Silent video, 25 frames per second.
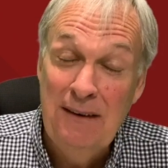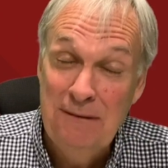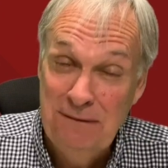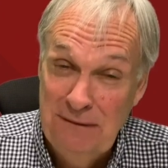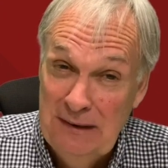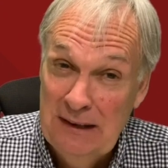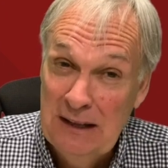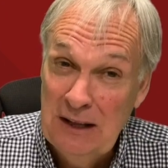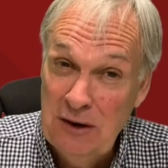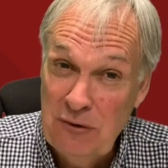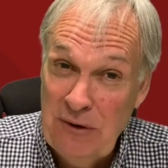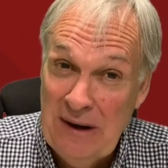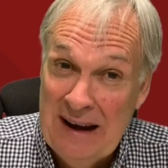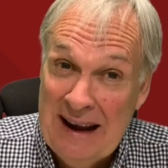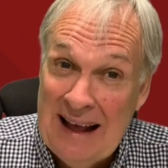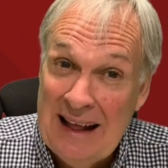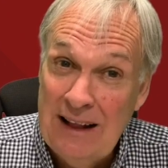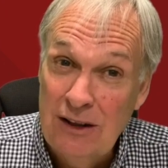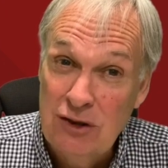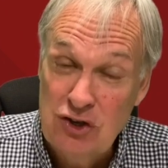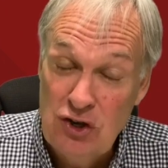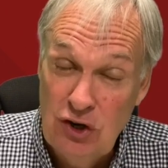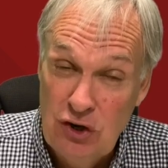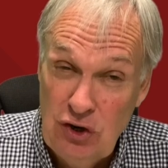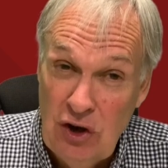
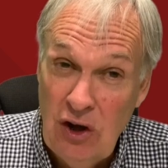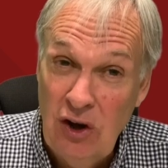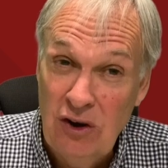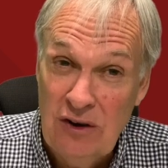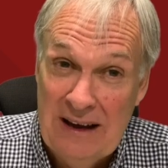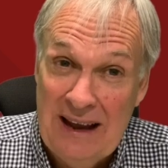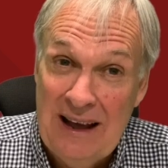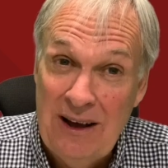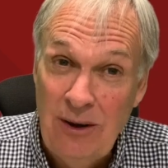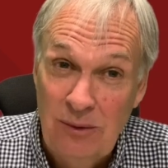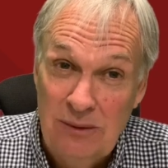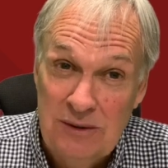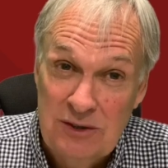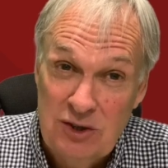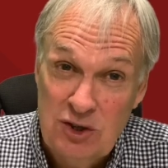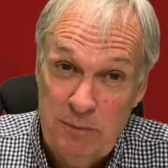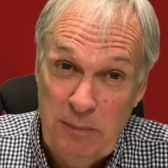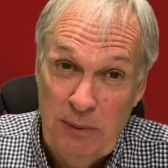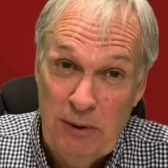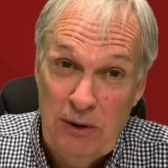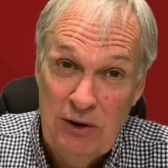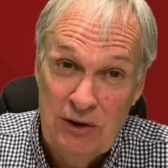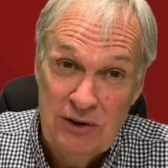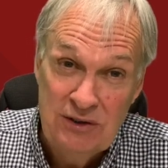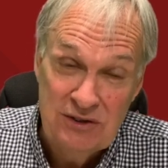Villarreal to knock out
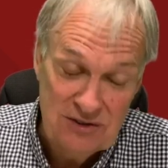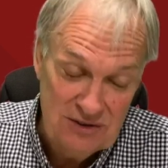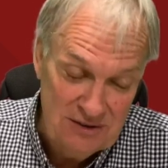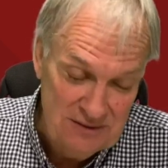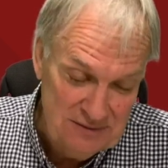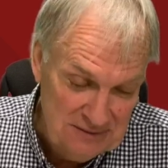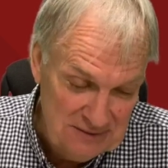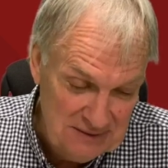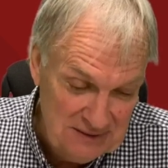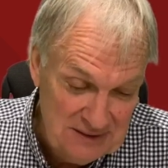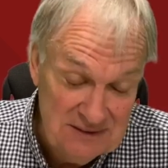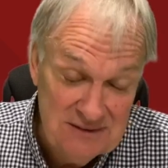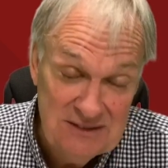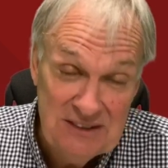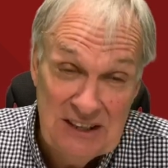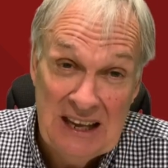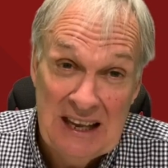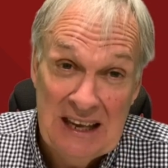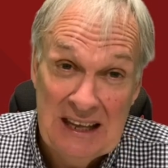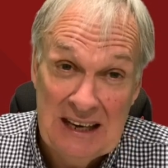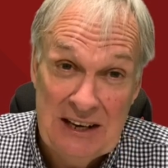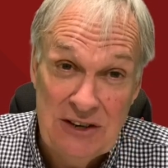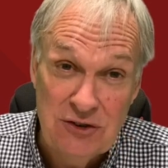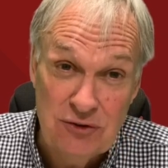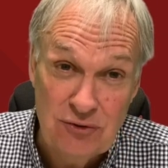Spurs'
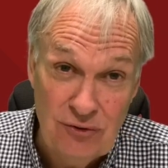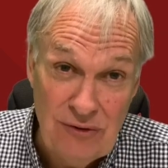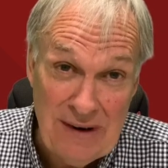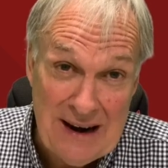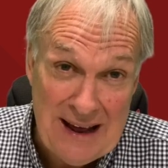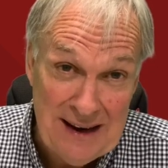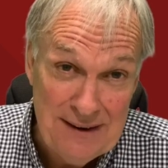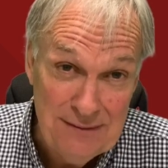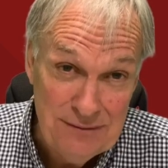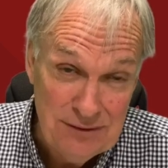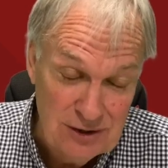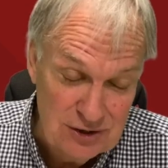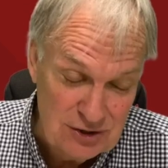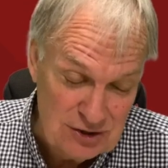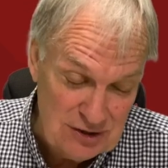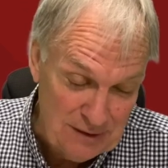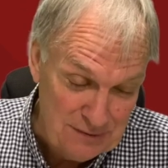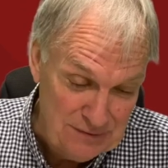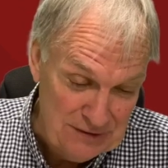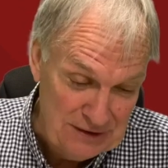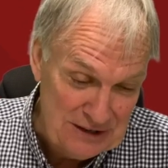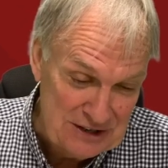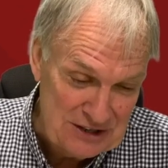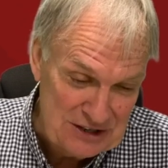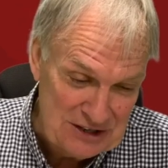dearest rivals,
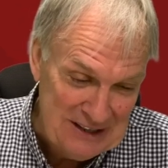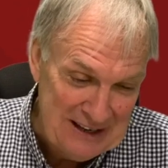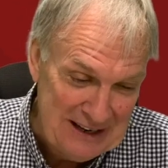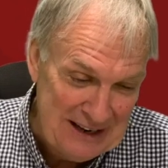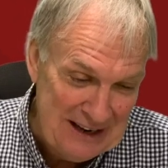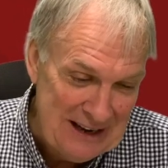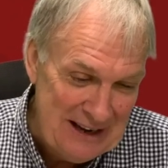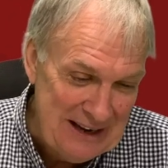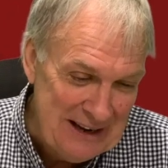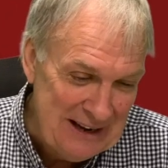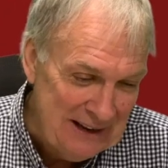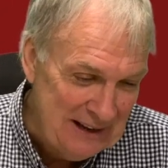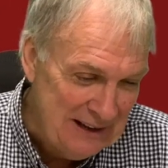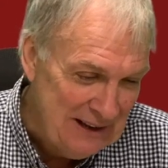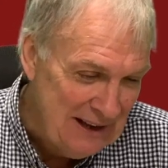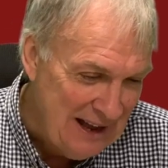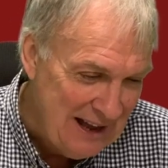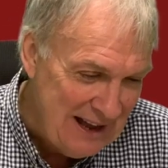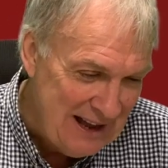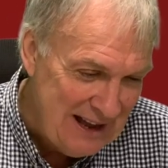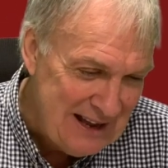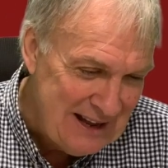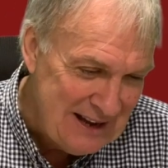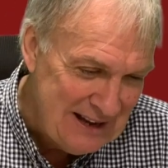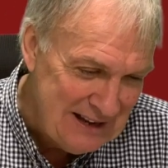obviously
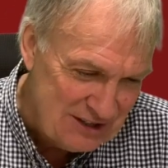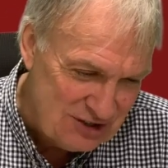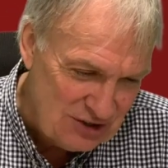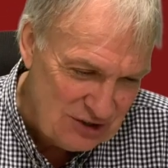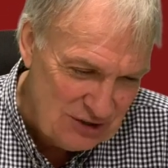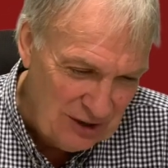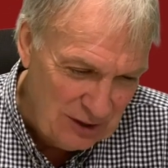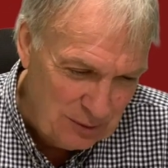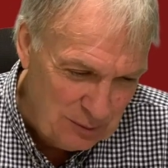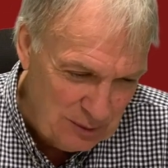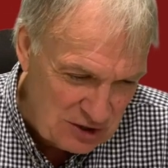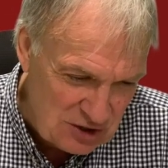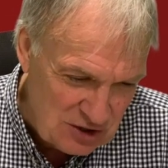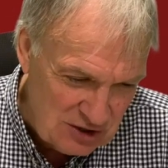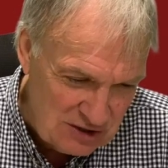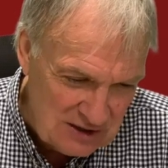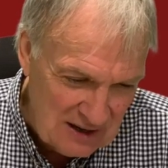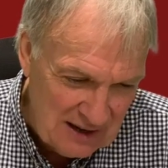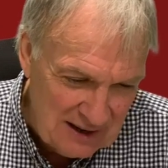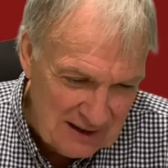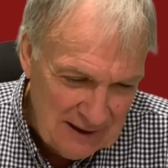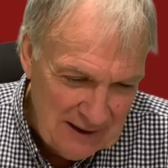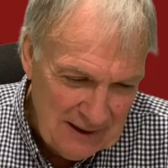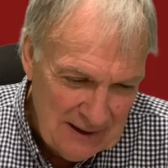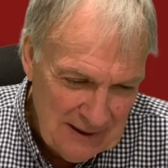Arsenal, which is
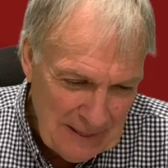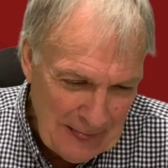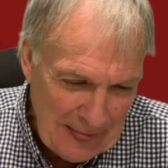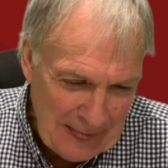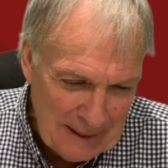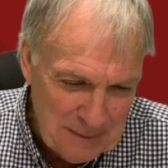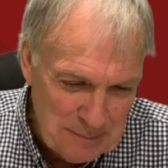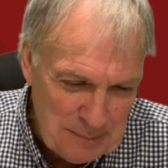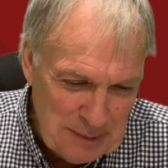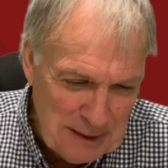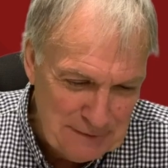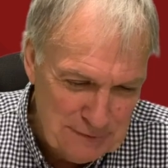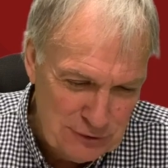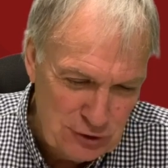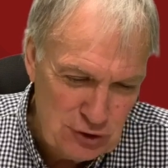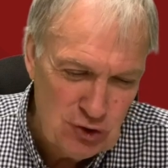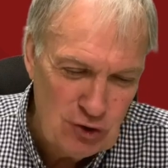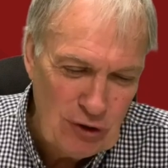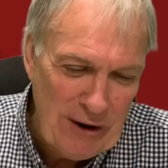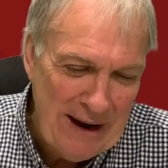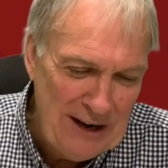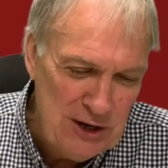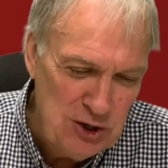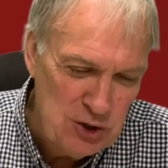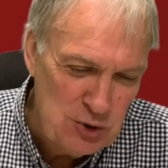a bit of a
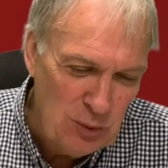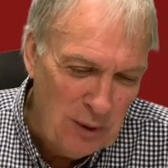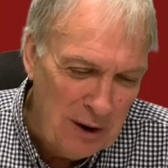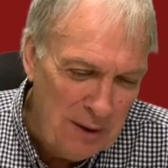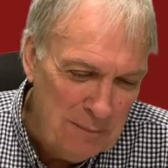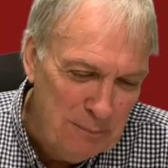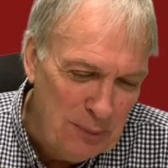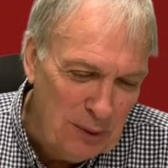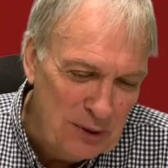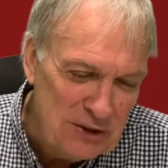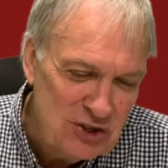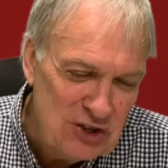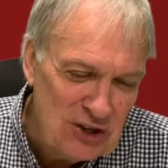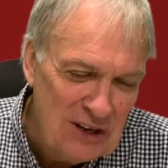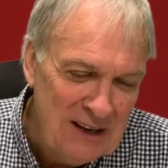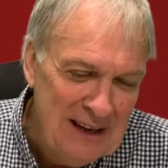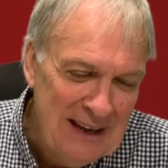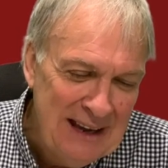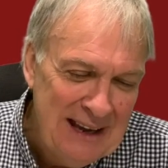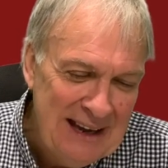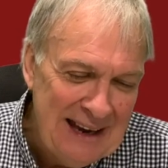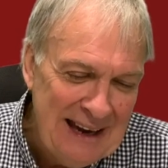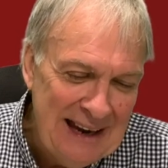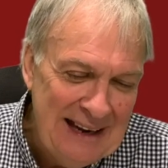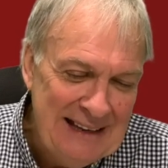strange one. But
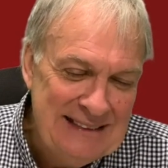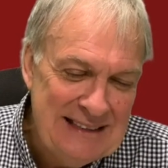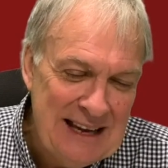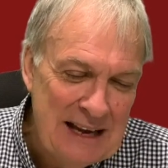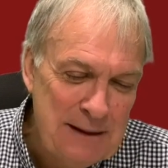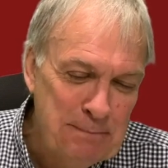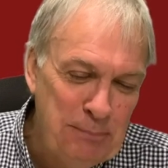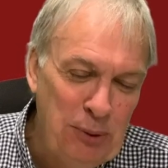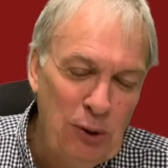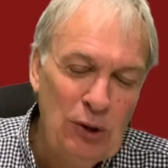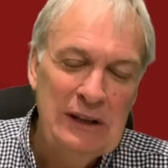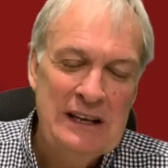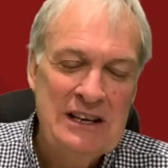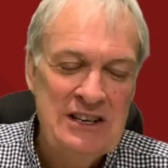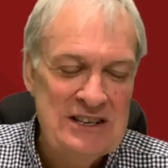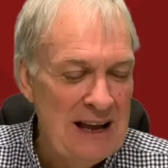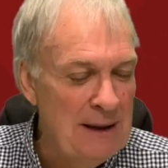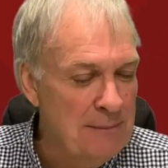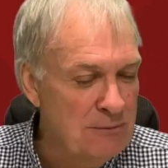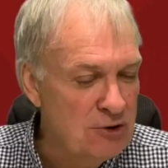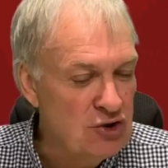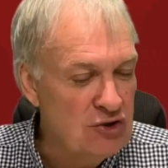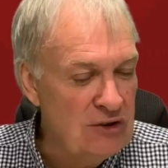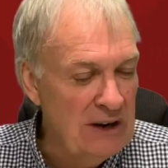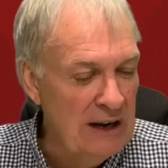he did pull his
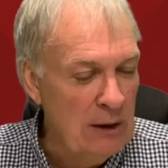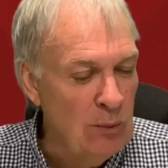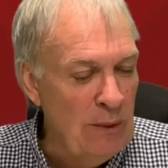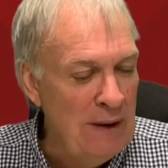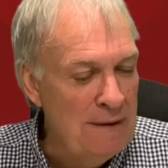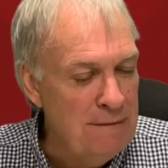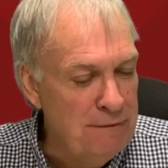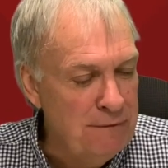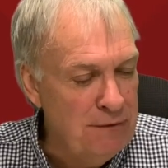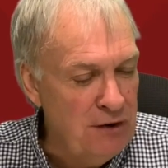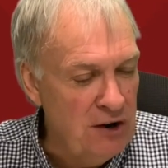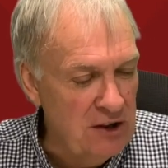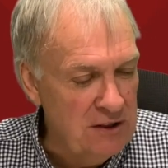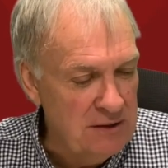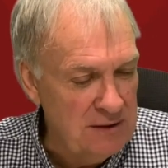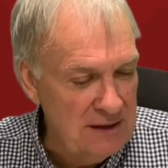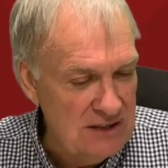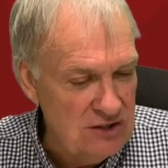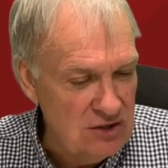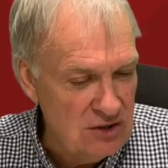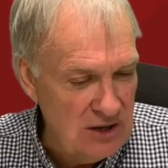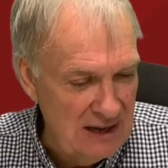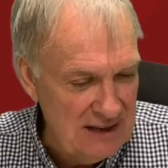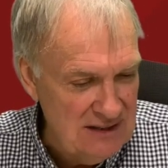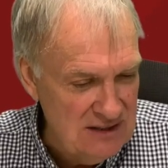hamstring. Juan Foyth,
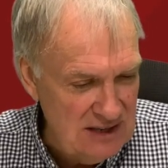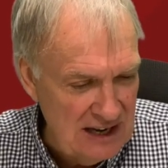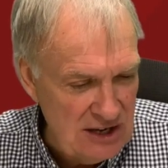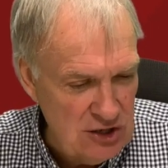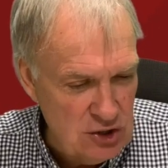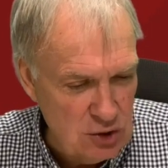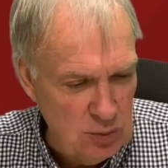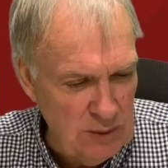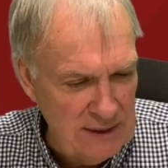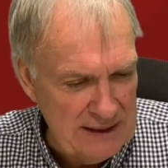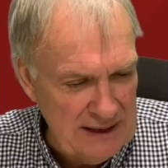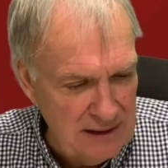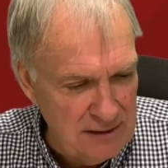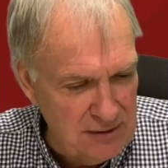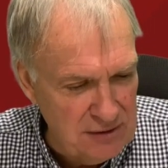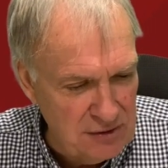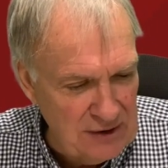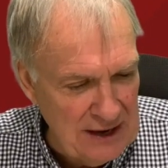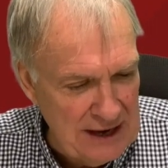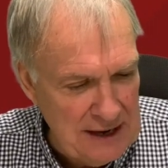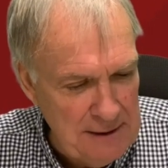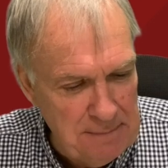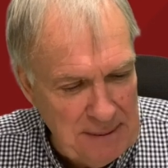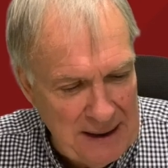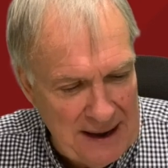he's
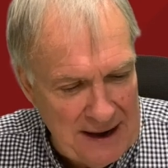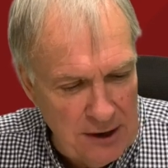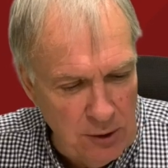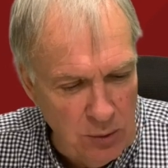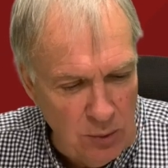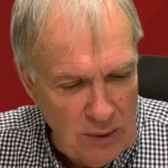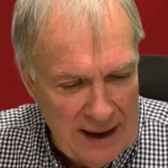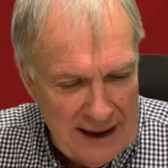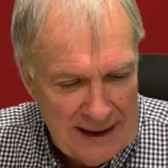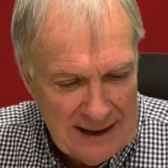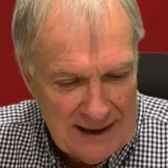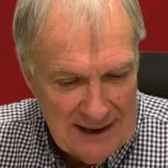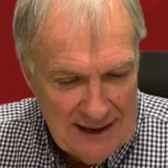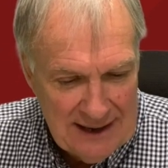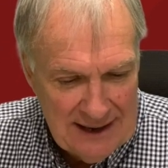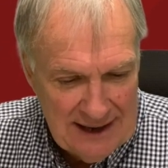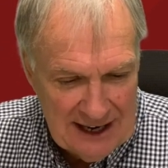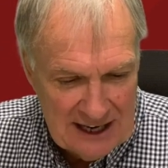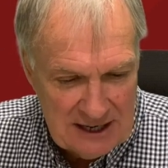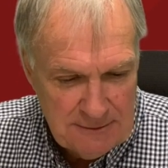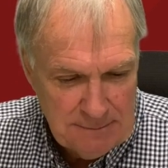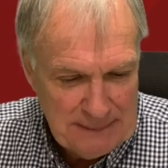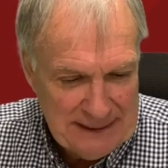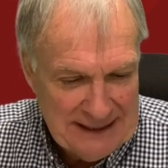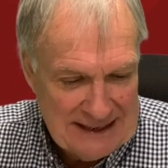23, by the way.
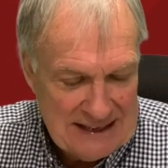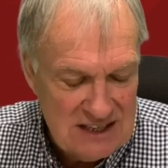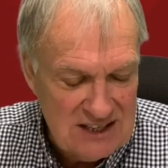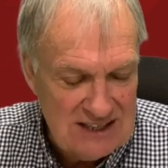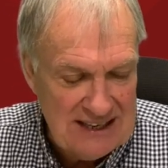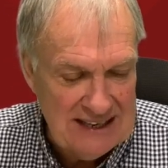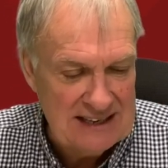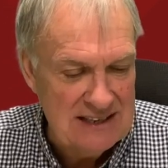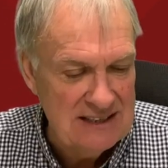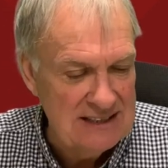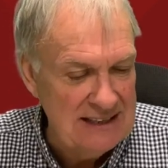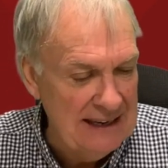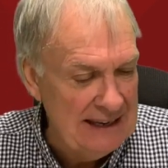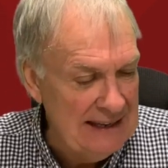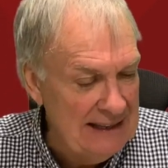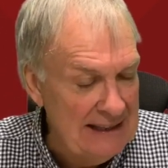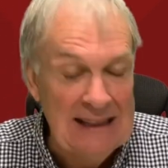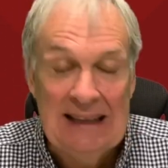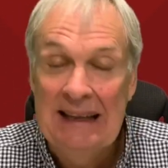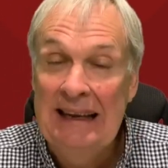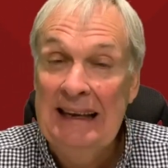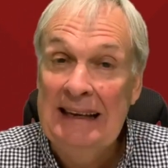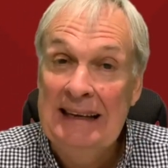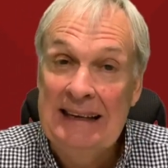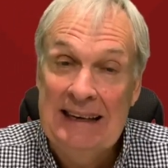He's played 16
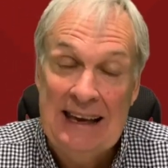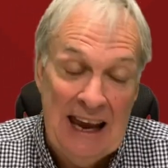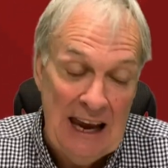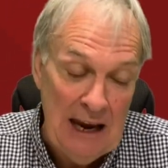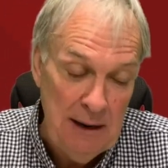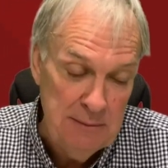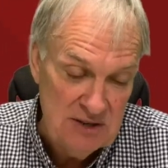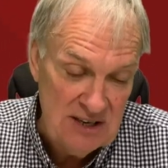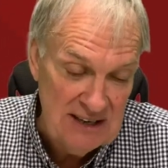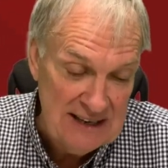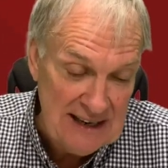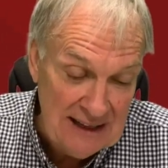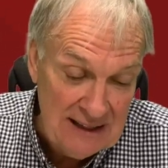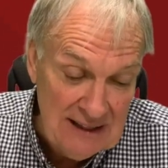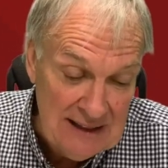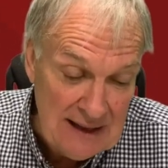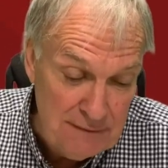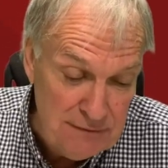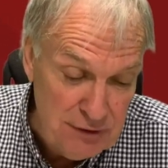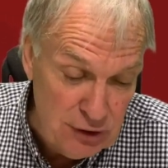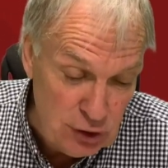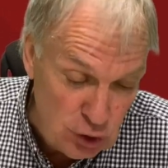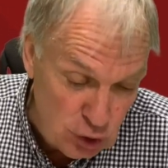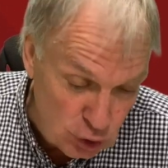league games and 11